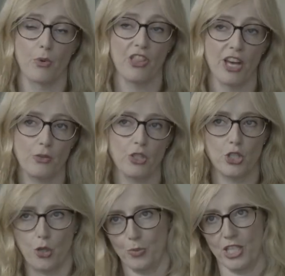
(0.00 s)
without
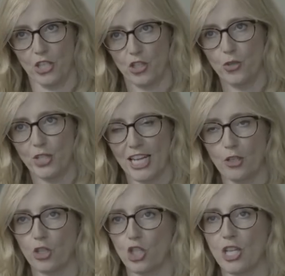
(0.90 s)
adopting this new
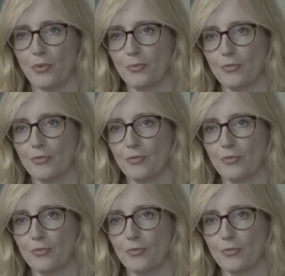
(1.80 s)
technology?